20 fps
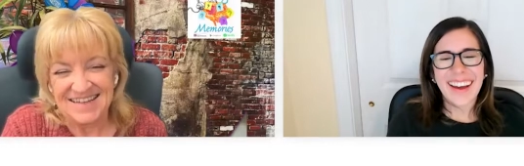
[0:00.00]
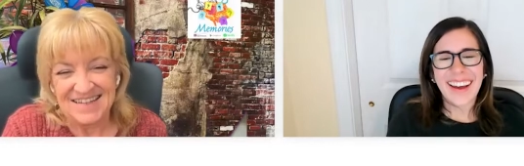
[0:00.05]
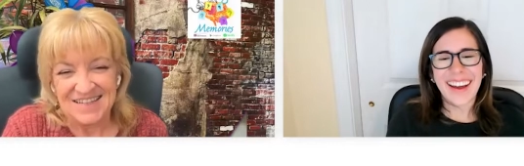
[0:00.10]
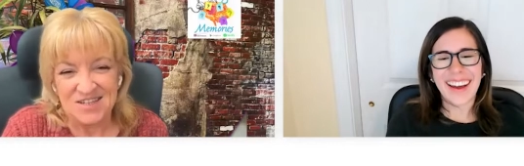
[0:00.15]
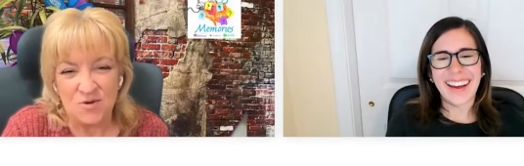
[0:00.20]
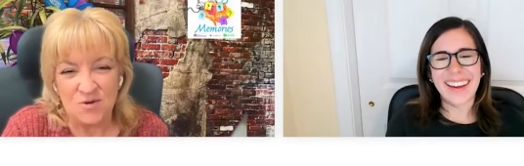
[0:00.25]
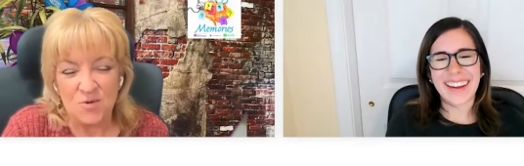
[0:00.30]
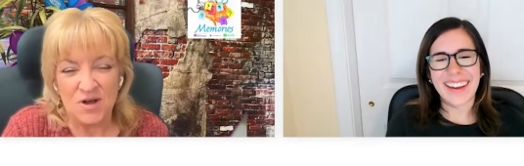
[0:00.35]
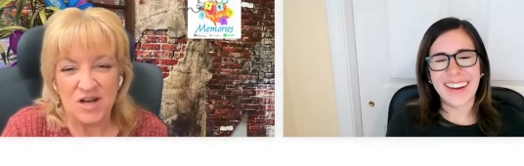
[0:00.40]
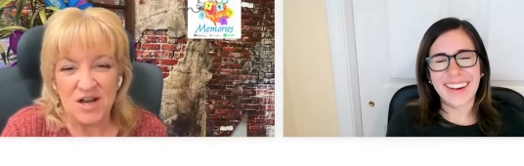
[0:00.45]

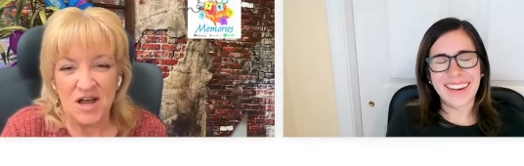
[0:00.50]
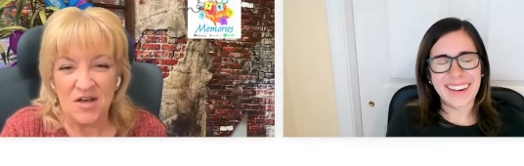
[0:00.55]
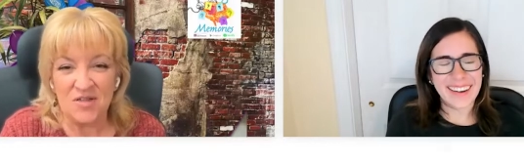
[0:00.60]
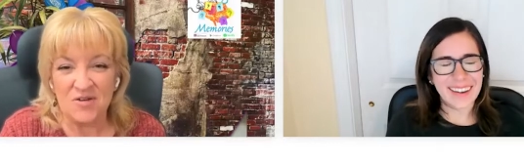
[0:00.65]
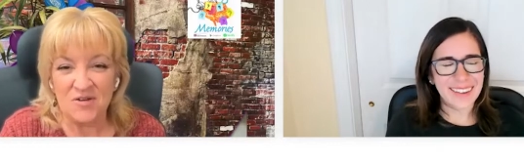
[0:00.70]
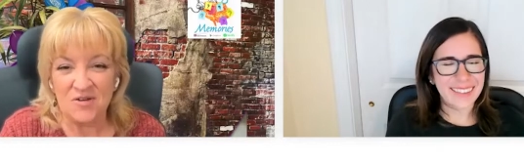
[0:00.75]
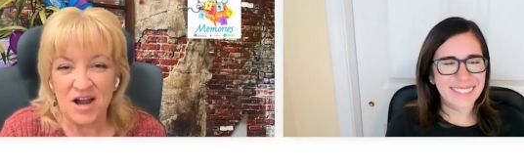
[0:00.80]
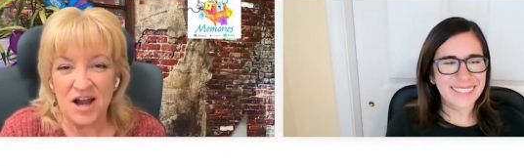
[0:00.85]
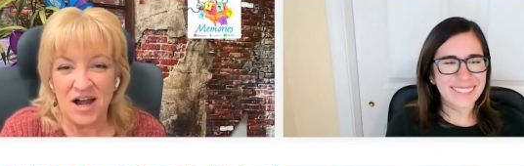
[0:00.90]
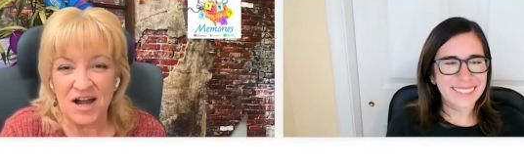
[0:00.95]
Speaker 1: so, what other
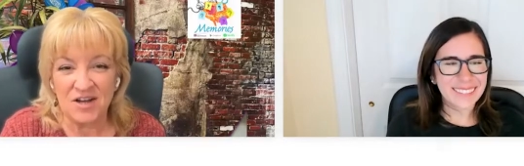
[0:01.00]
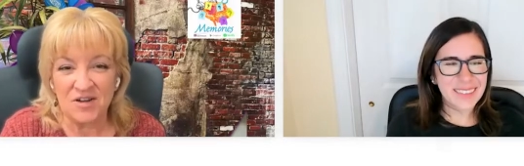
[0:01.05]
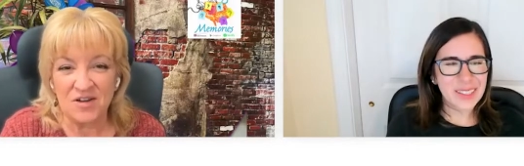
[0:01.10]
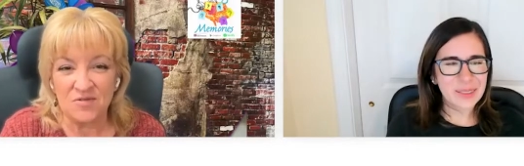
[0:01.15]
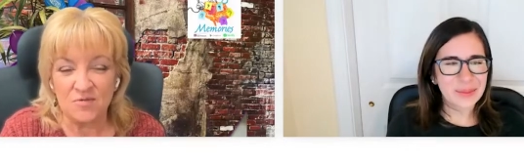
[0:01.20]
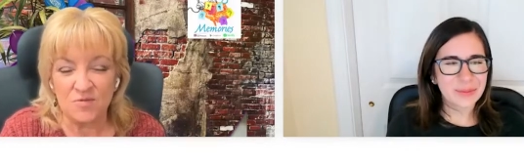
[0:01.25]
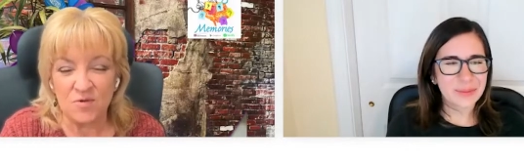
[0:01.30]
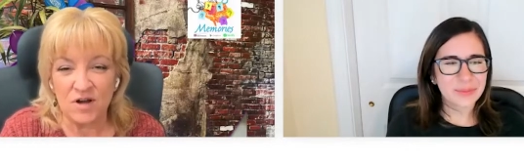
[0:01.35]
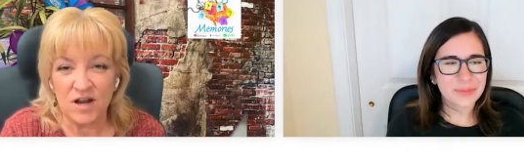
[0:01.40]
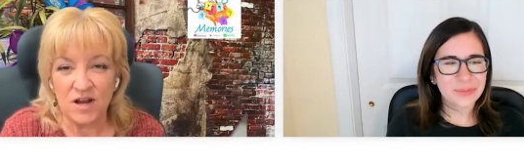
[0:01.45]
kind of,
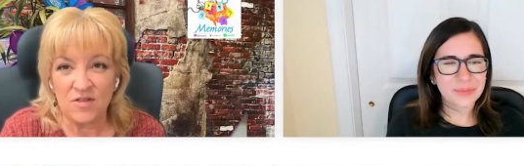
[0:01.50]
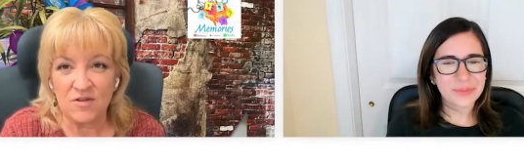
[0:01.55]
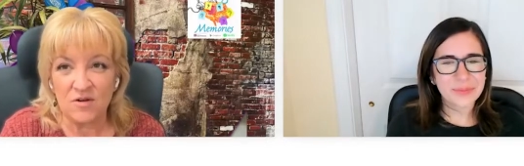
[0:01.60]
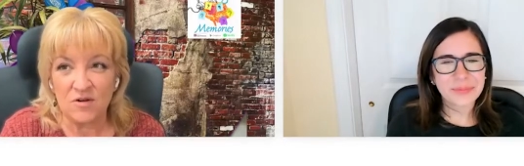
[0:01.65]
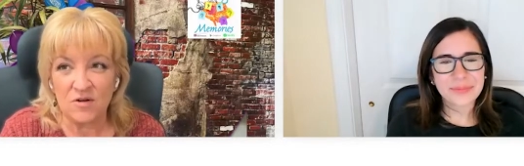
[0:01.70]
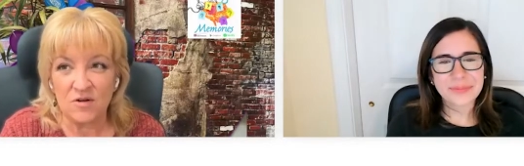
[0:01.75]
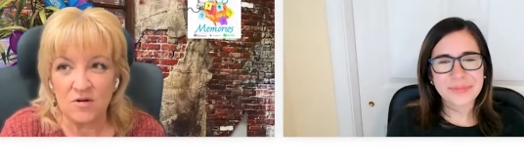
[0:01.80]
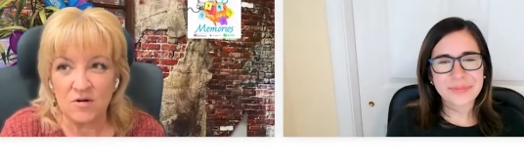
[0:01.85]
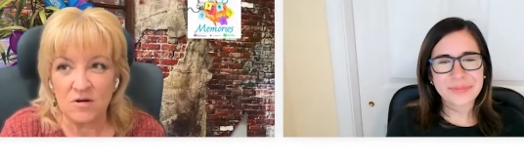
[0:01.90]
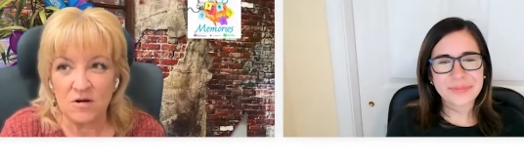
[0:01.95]
what
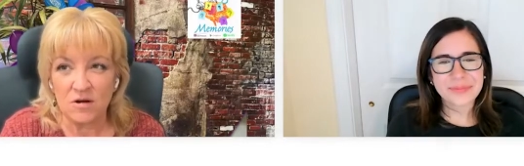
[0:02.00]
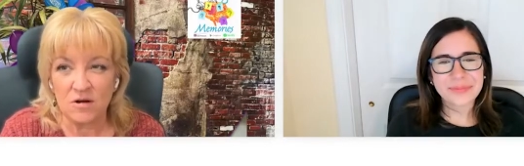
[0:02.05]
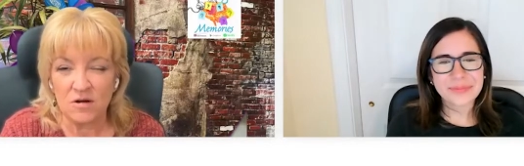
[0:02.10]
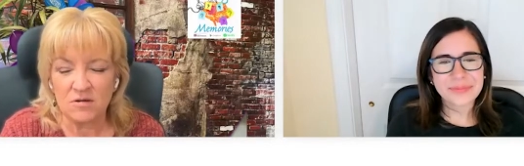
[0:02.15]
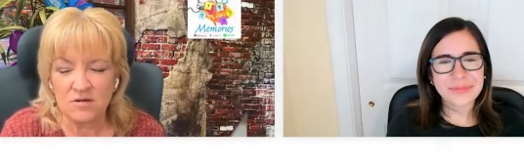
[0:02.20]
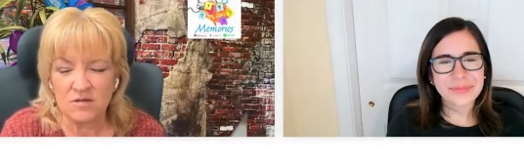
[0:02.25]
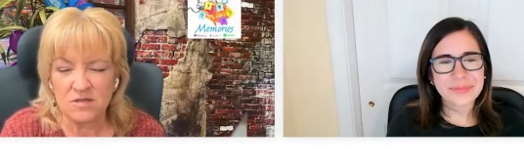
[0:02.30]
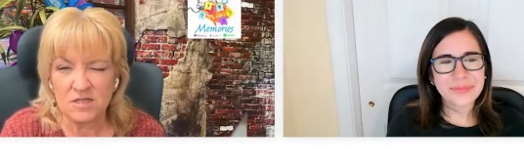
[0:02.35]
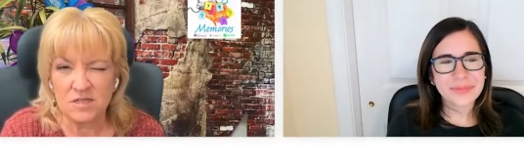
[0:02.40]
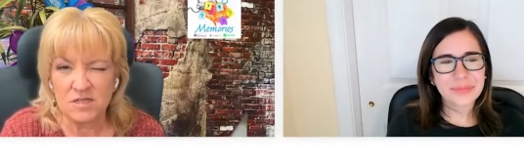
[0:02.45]
other,
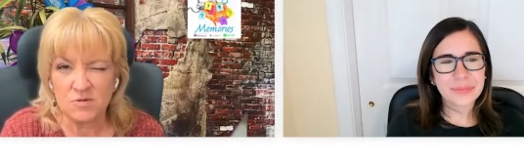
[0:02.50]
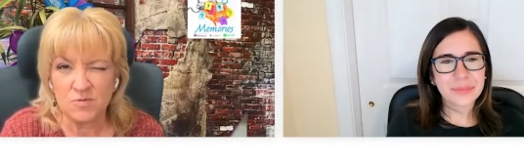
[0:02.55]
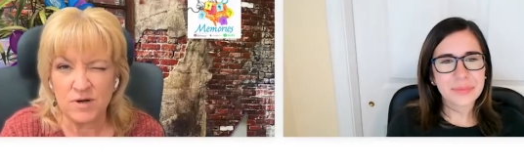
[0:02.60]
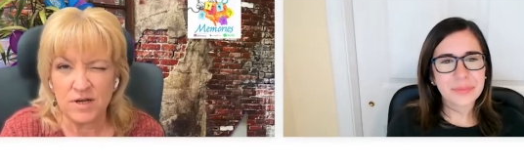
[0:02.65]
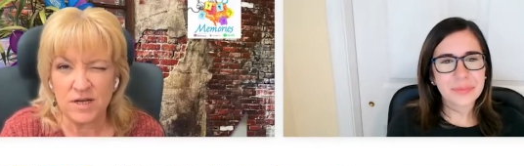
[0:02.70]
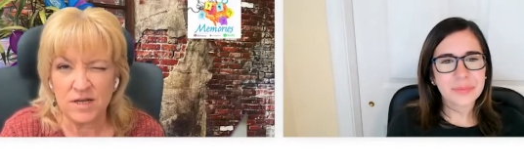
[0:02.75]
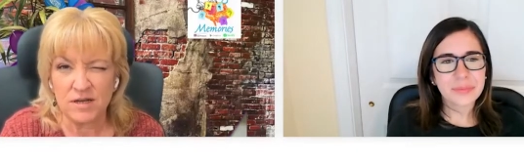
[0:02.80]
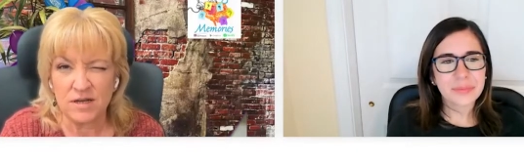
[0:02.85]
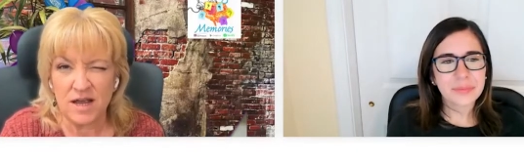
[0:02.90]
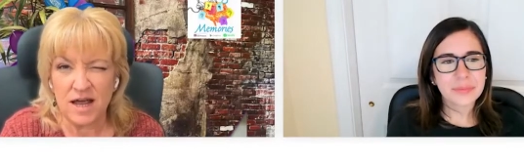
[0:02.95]
since
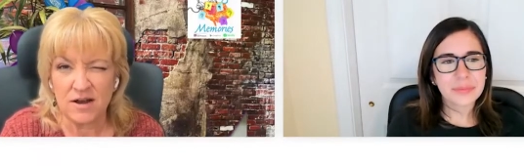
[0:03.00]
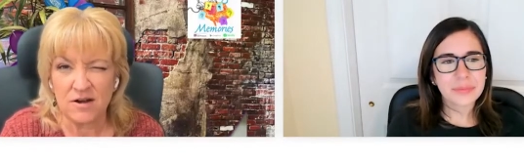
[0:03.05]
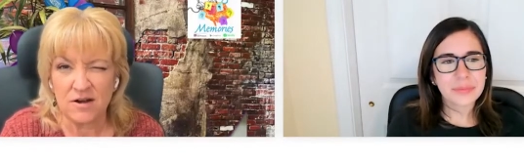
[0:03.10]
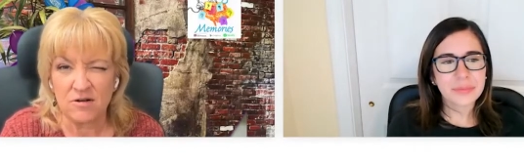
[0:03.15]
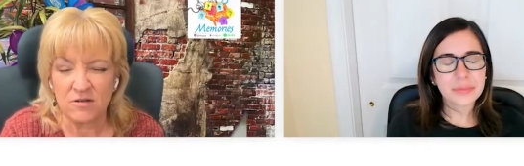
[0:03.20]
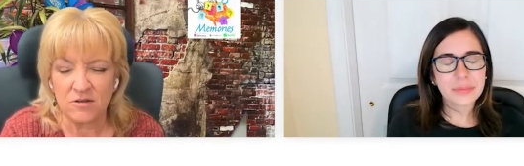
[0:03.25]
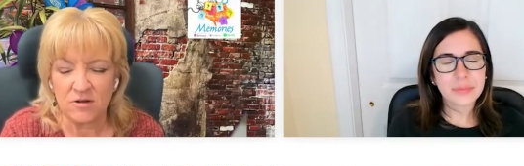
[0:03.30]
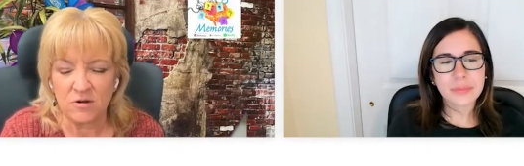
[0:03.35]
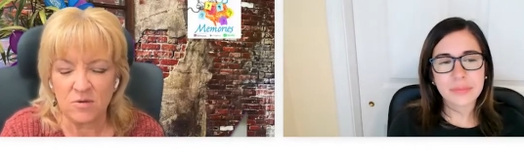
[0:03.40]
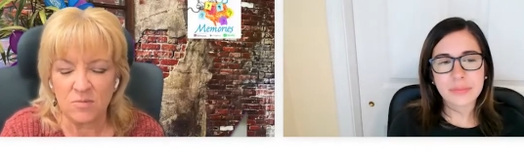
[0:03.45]
we had our
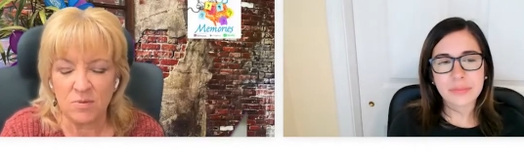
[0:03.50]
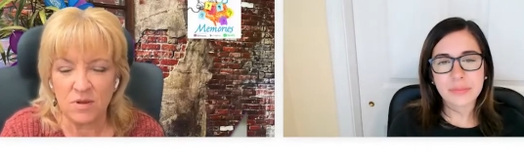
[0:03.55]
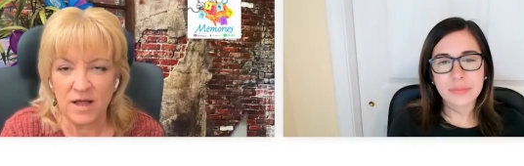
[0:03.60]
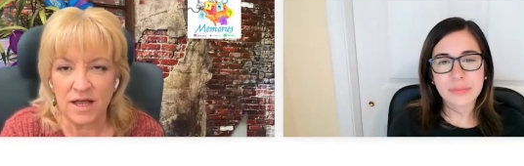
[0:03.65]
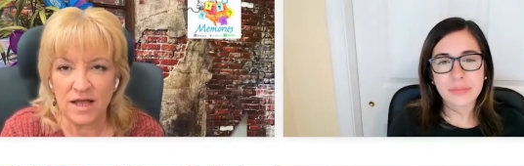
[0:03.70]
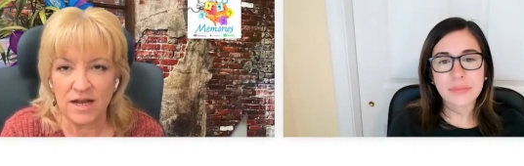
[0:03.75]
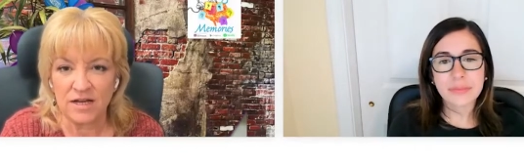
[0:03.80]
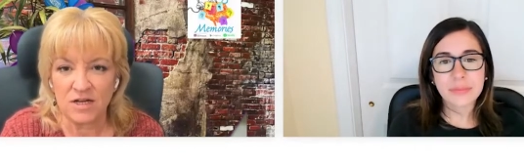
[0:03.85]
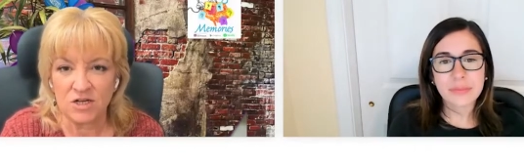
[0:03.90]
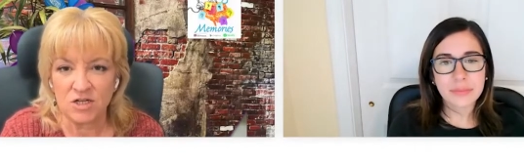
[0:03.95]
little
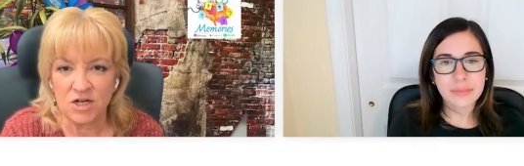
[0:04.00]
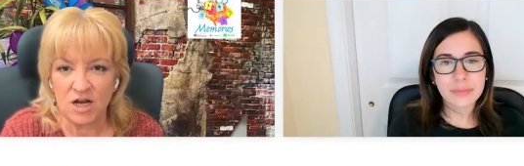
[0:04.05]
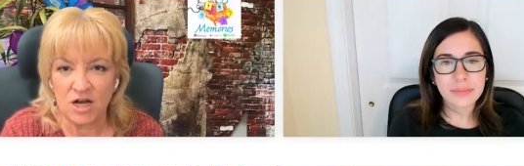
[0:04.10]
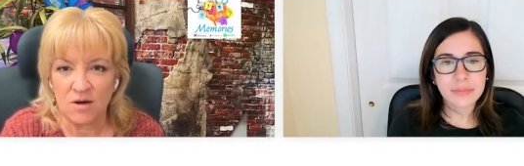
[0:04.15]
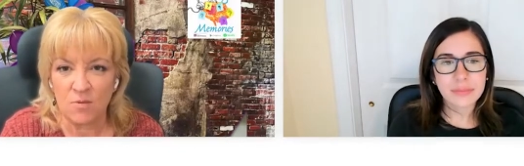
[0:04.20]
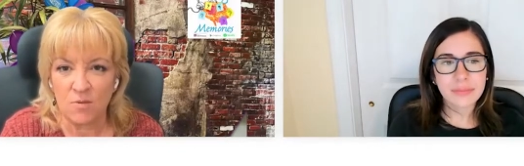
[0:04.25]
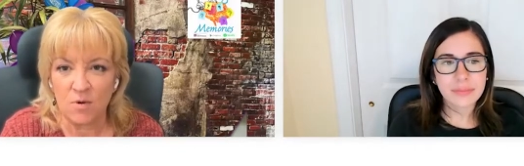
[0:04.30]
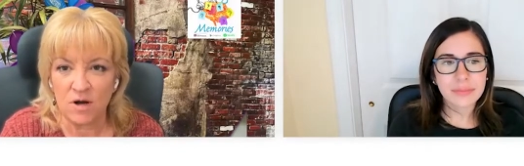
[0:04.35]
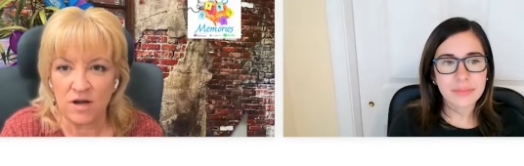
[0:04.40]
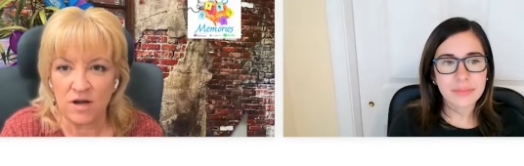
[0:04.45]
planning chat, what